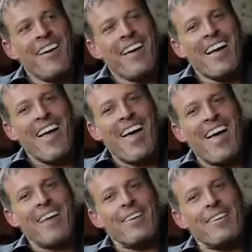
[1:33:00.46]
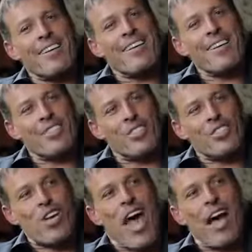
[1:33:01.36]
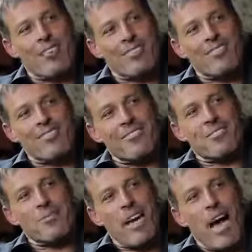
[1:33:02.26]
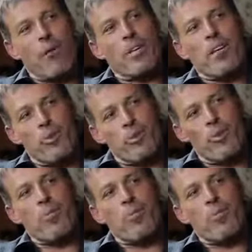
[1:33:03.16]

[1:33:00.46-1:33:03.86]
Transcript: and it's a check from the guy who wouldn't even return my